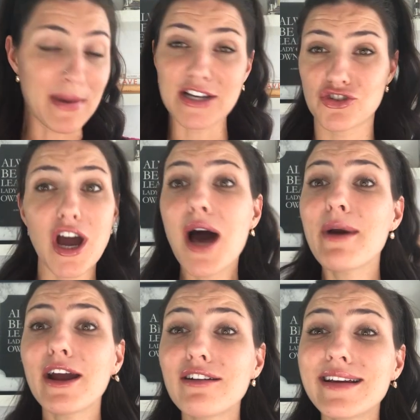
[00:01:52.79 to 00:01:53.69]
my
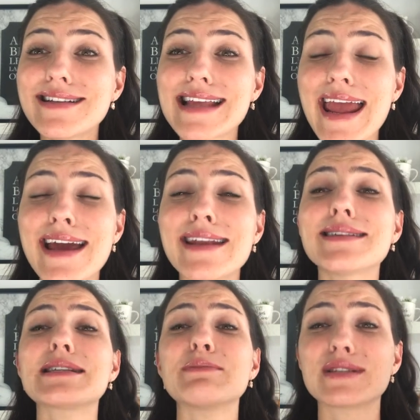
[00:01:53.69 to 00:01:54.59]
strawberries,
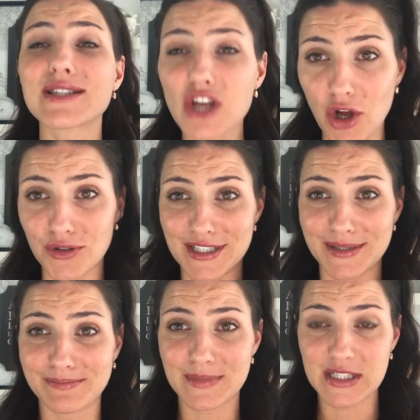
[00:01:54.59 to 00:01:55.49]
and some
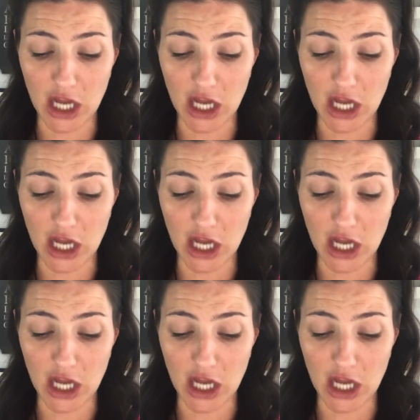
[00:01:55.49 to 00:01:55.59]
salt.